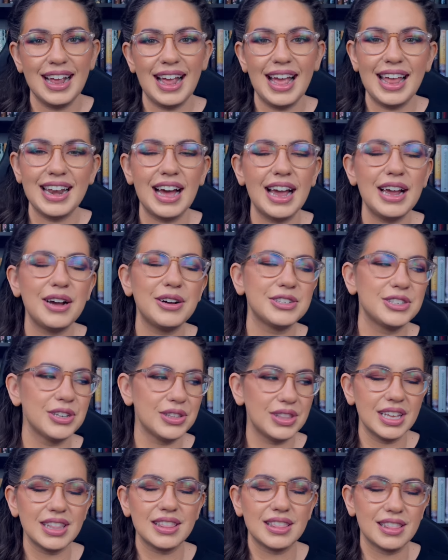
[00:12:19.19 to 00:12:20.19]
And I also
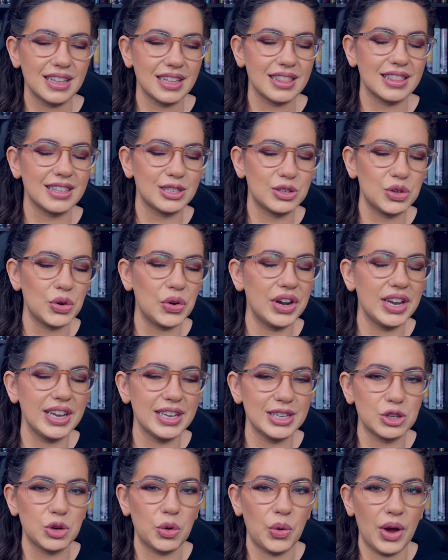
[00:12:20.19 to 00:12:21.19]
think that the story
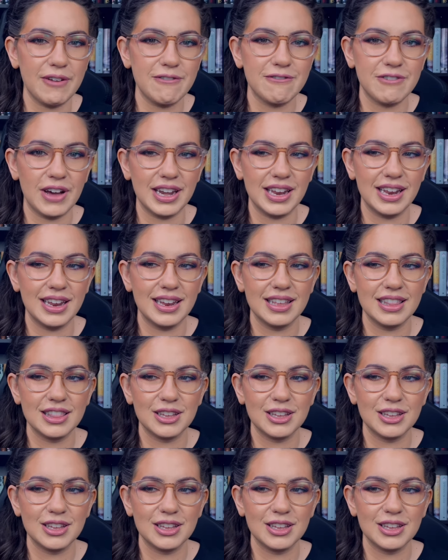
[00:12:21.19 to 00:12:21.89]
is quite funny.